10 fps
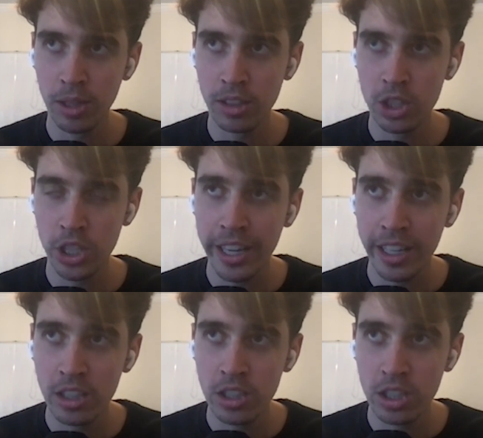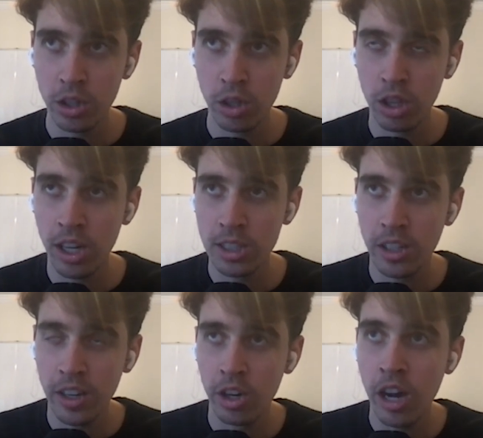changed your thoughts on
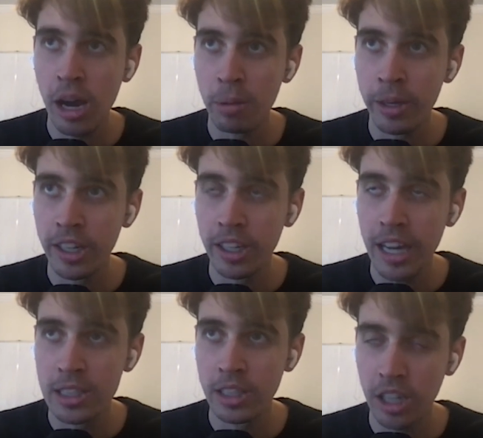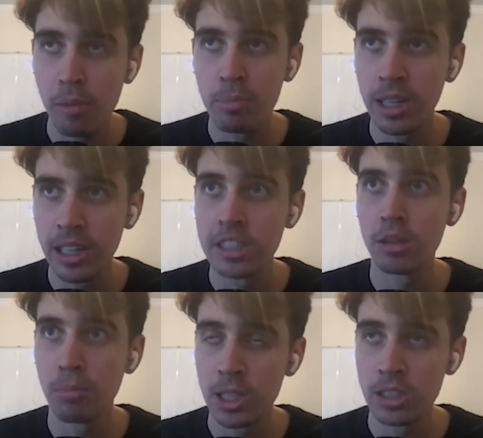how you're operating as a company, as a
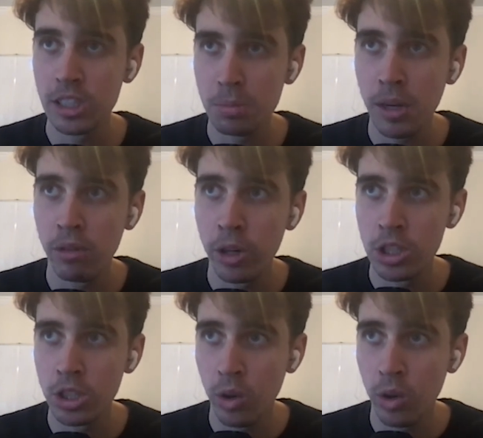business, by virtue